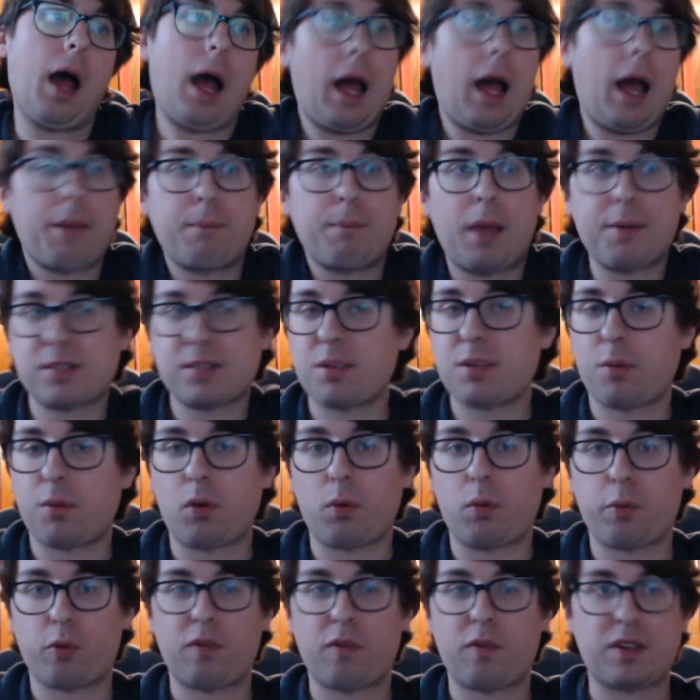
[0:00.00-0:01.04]
Maybe someone will
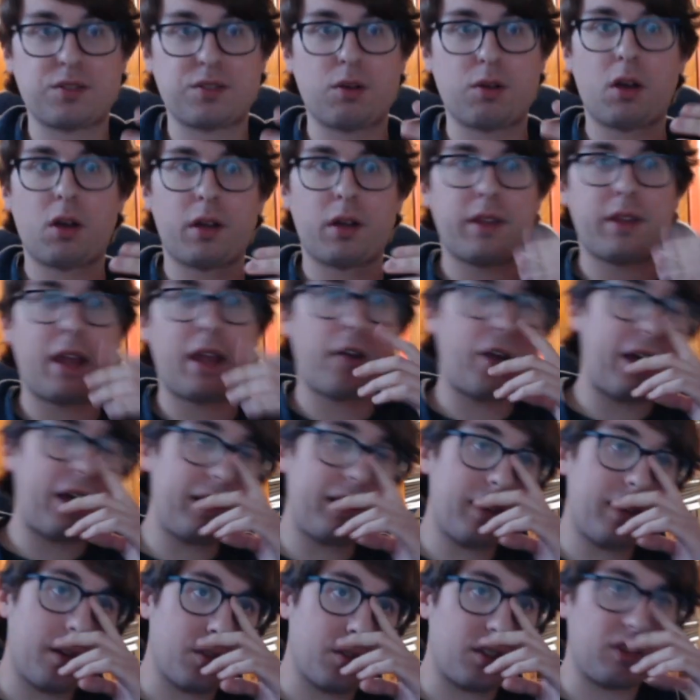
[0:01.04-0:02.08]
prove us wrong on that, right?
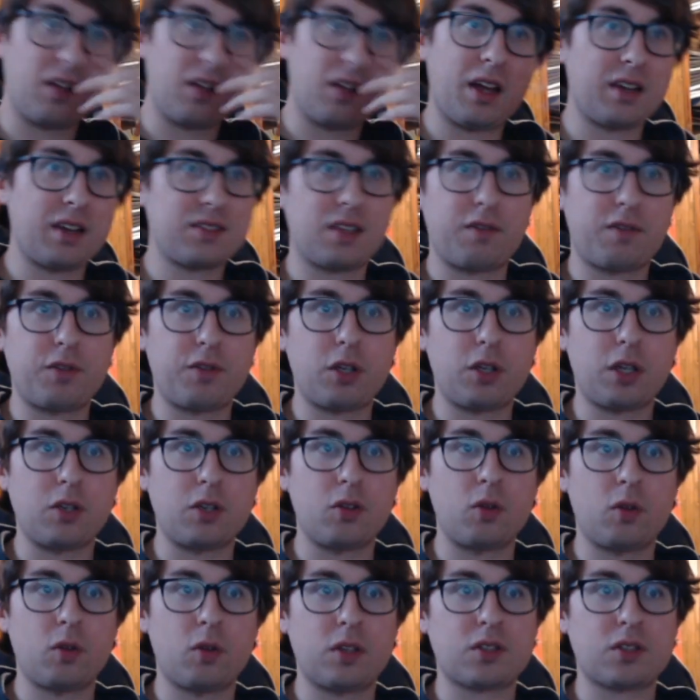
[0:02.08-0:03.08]
There's a ton of stuff you can do.